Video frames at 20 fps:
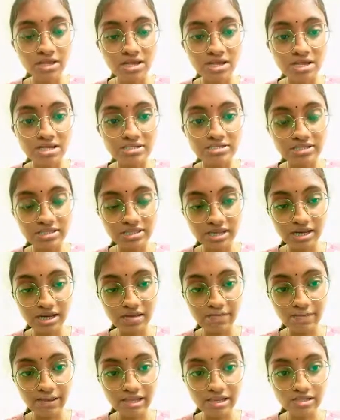Chitara
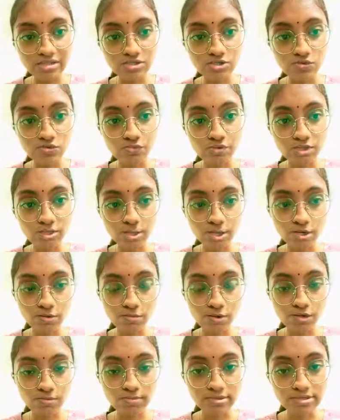Palace to Victory
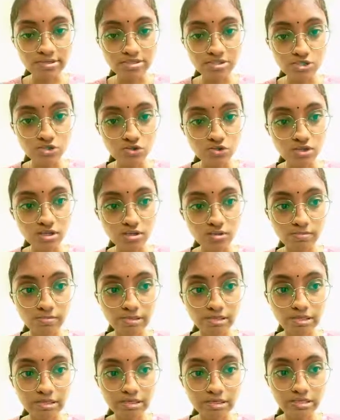Monument is 2
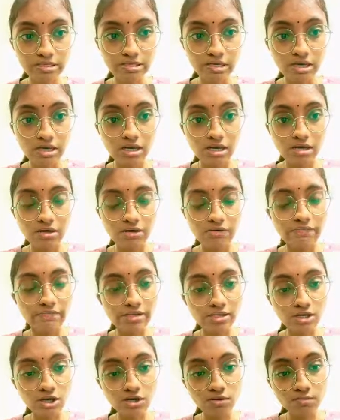km.
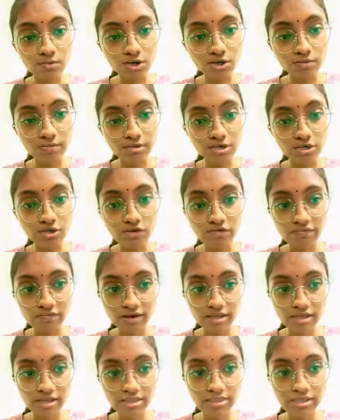Victory Monument to
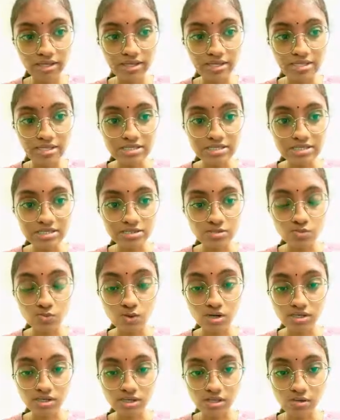Fire Thai is
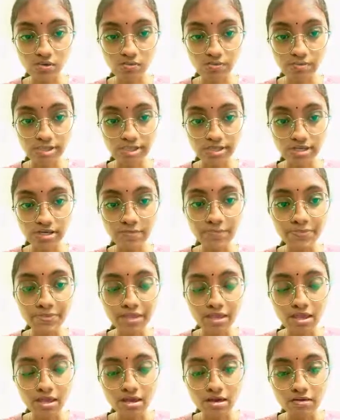1 km.
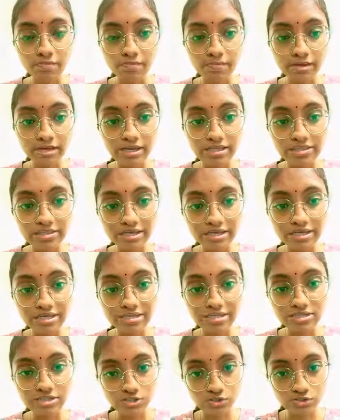Fire Thai
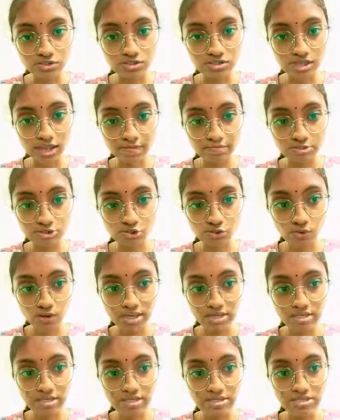to Siam Square
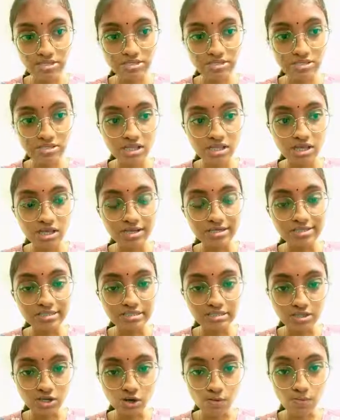is
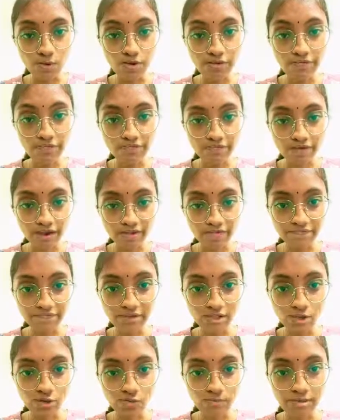0.5
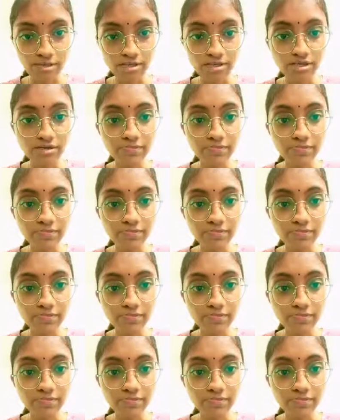km.